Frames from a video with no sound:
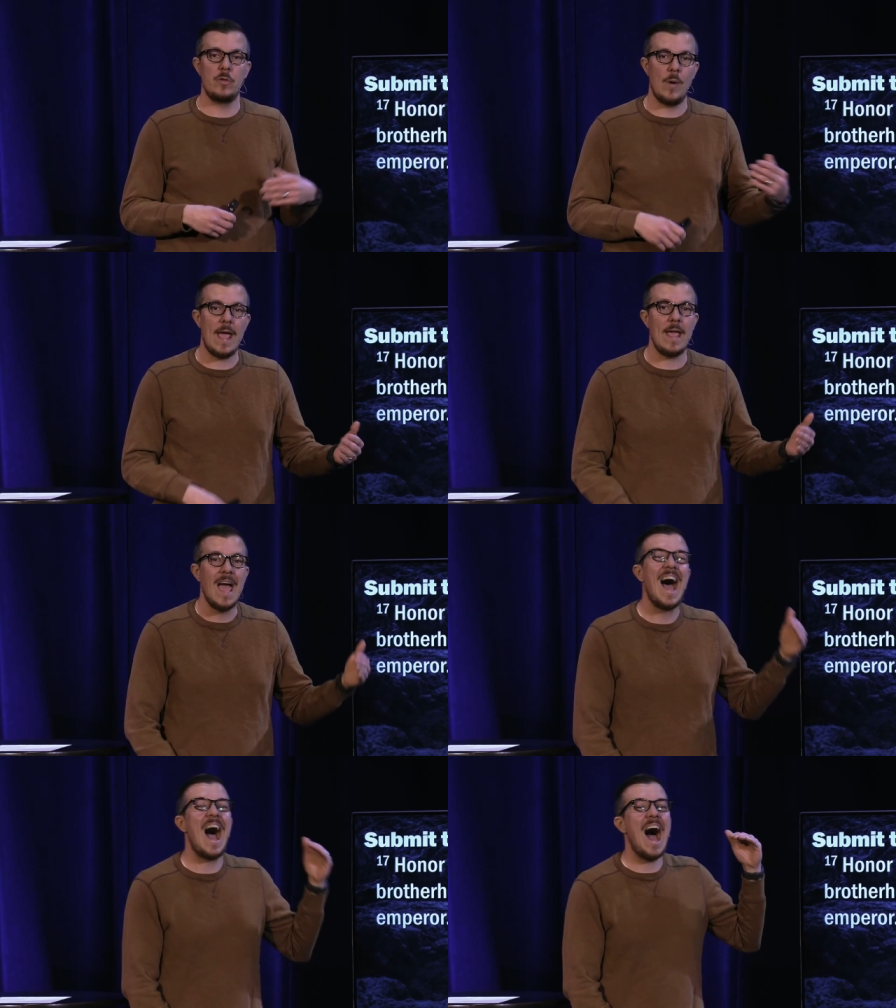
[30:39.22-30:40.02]
you hate.
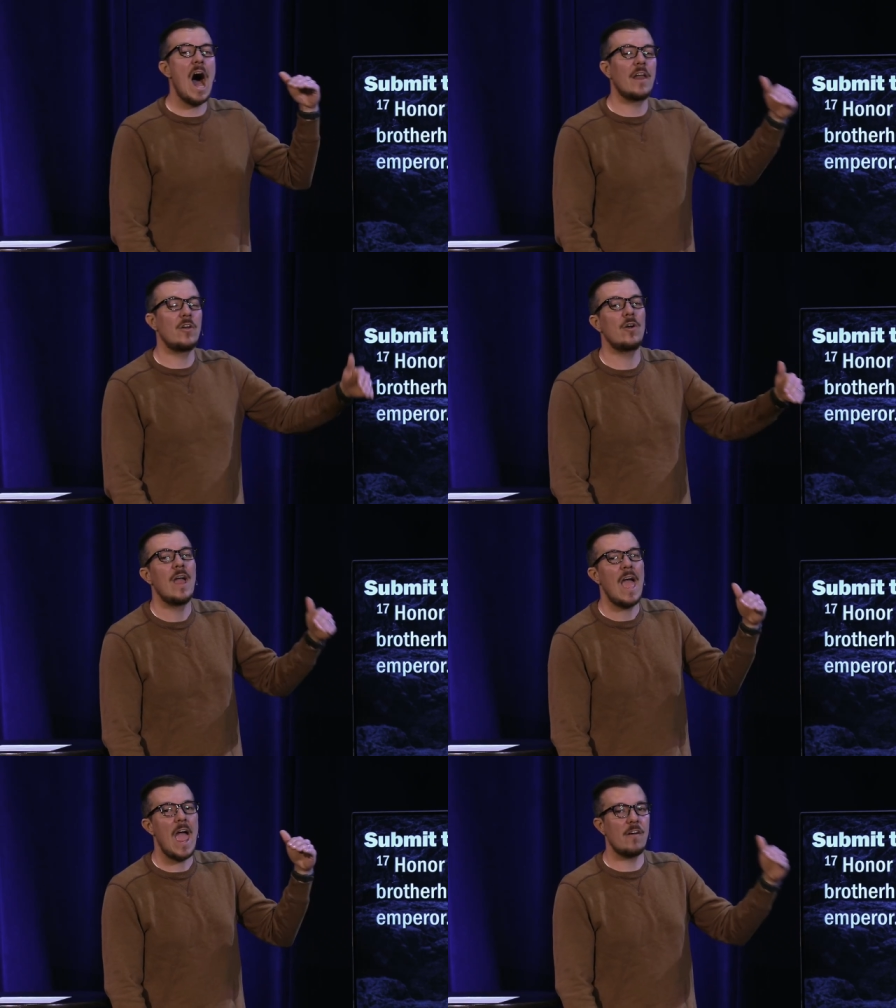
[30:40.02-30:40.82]
Honor
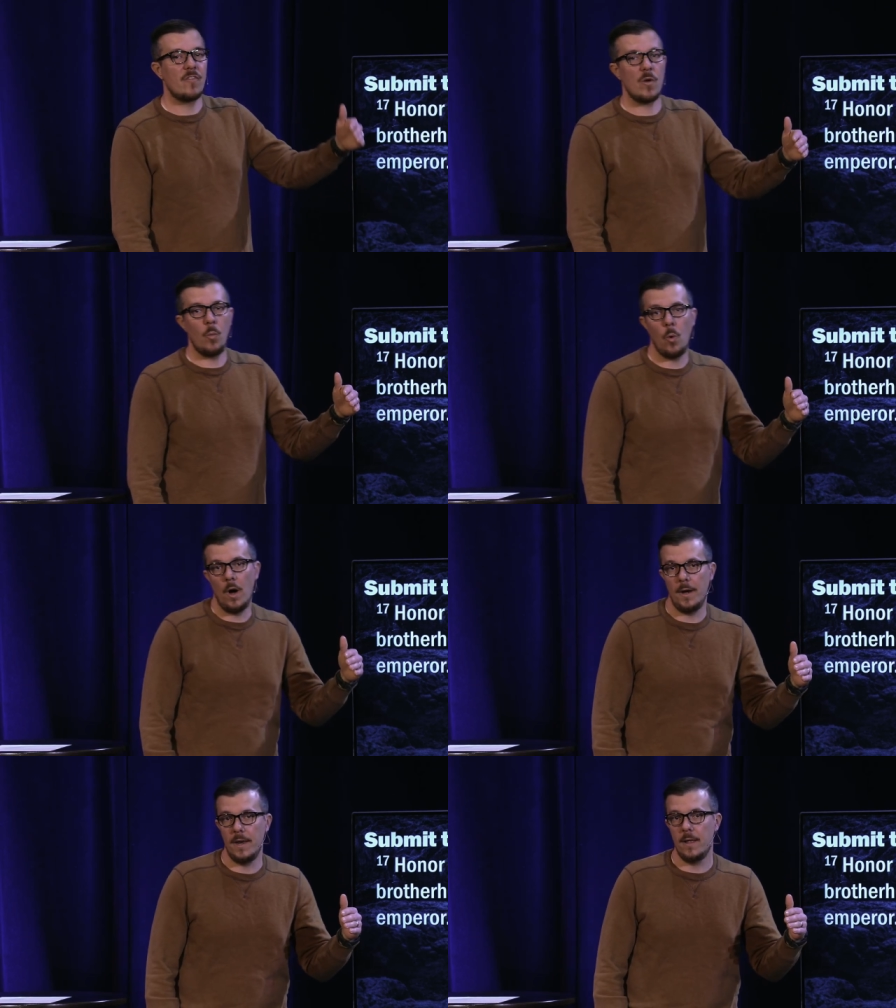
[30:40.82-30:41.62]

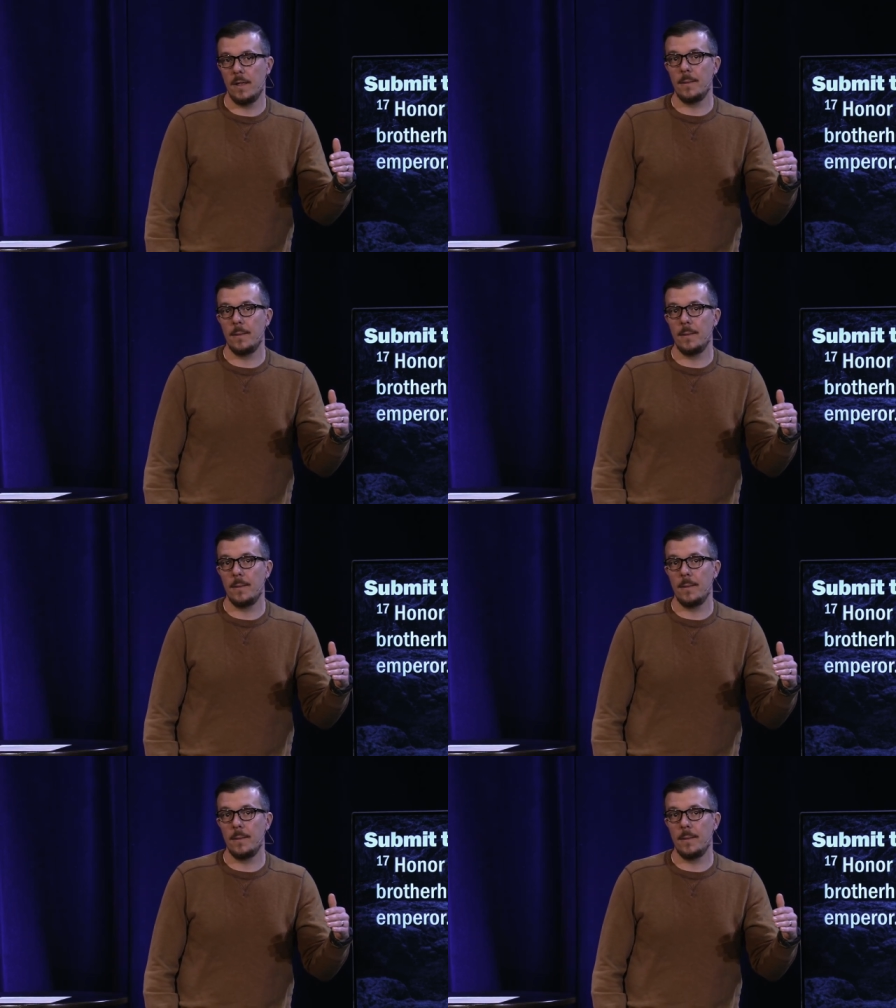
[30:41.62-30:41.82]
everyone.